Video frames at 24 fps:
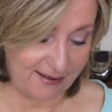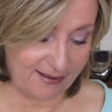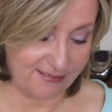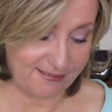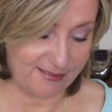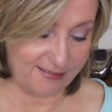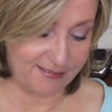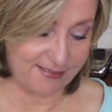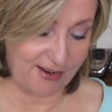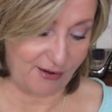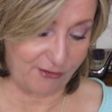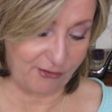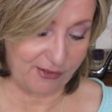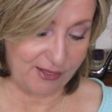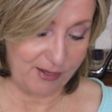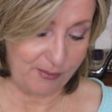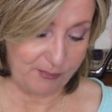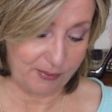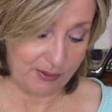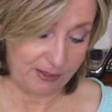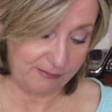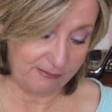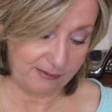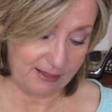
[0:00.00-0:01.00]
necessarily,
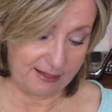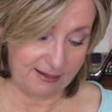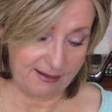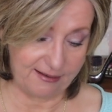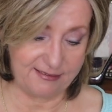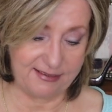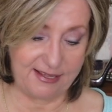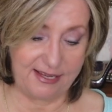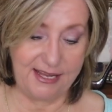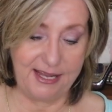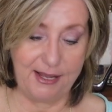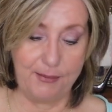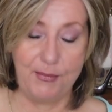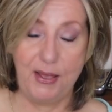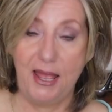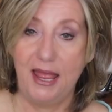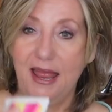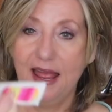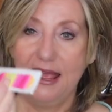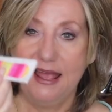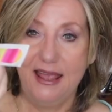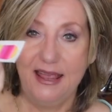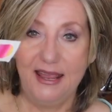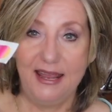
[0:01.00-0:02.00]
but I guess I am.
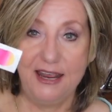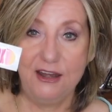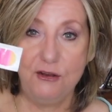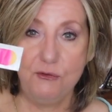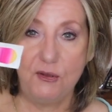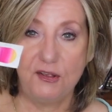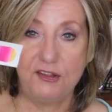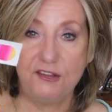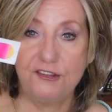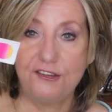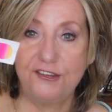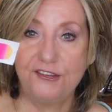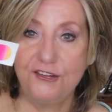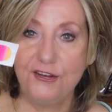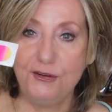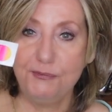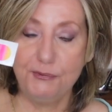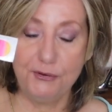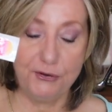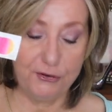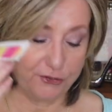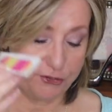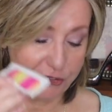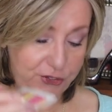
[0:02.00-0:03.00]
Anyway,
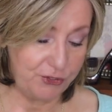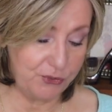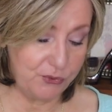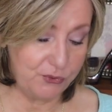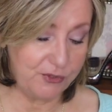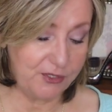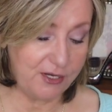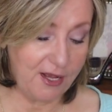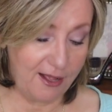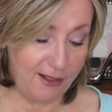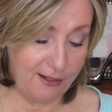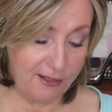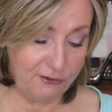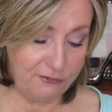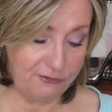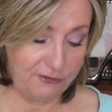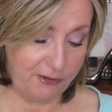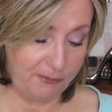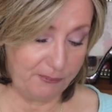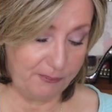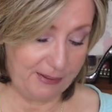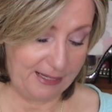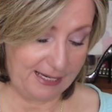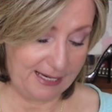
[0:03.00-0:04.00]
super cute,
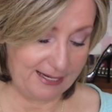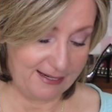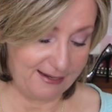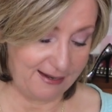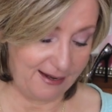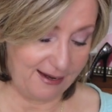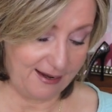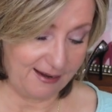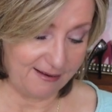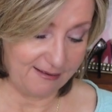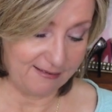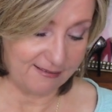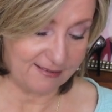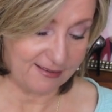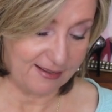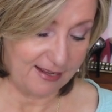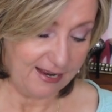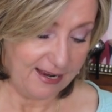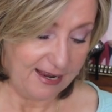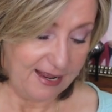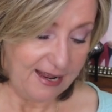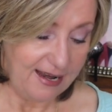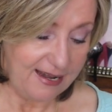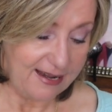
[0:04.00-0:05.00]
colorful Band-Aids.
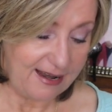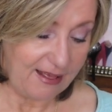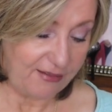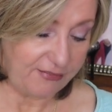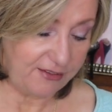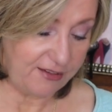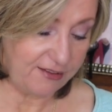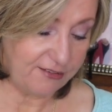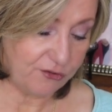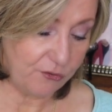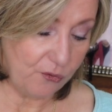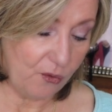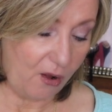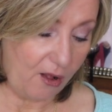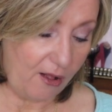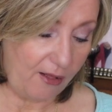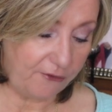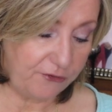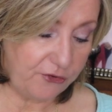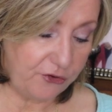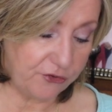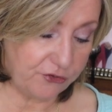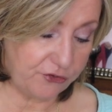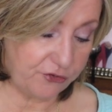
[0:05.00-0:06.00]
Now, these are
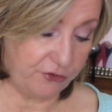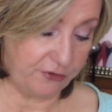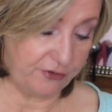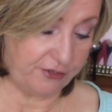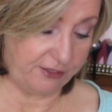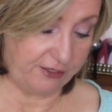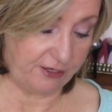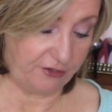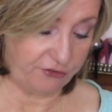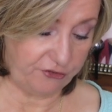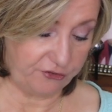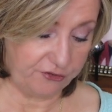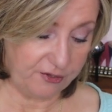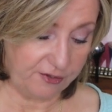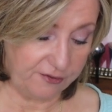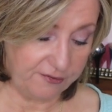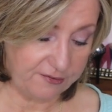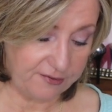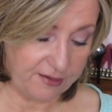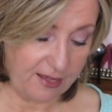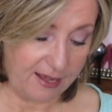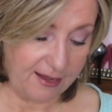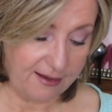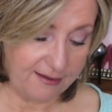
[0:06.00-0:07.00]
all your traditional
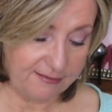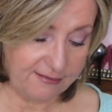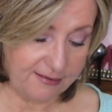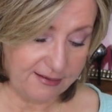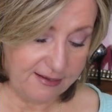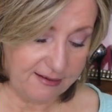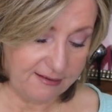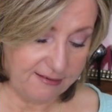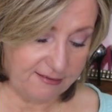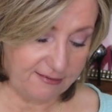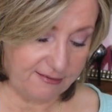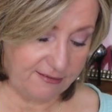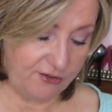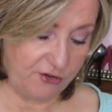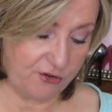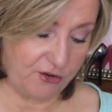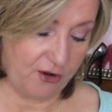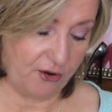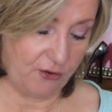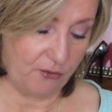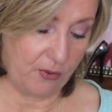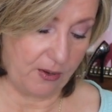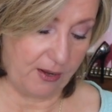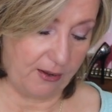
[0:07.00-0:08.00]
sizes, you
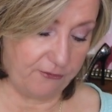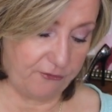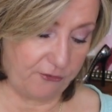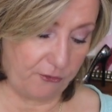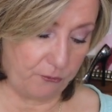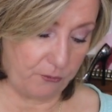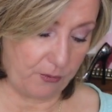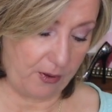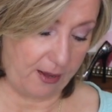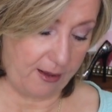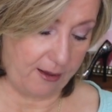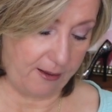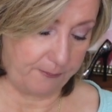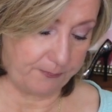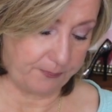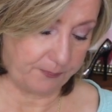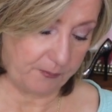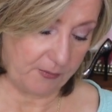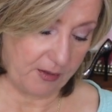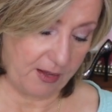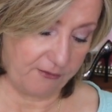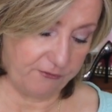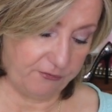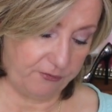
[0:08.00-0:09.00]
know, of, a, um,
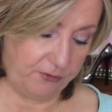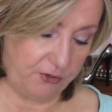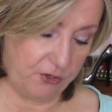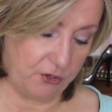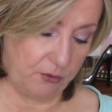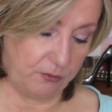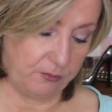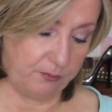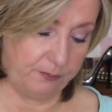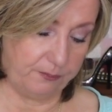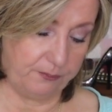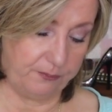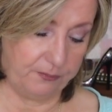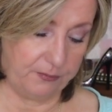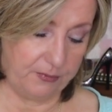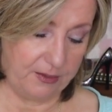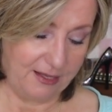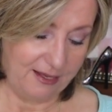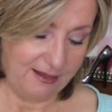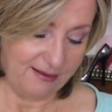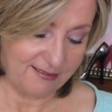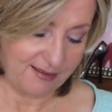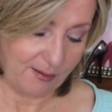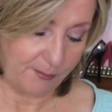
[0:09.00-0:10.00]
of, you know,
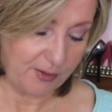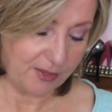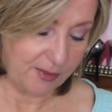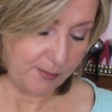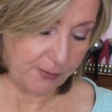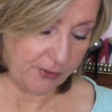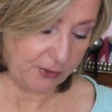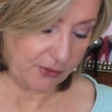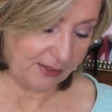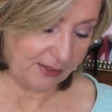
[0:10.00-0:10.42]
some of them are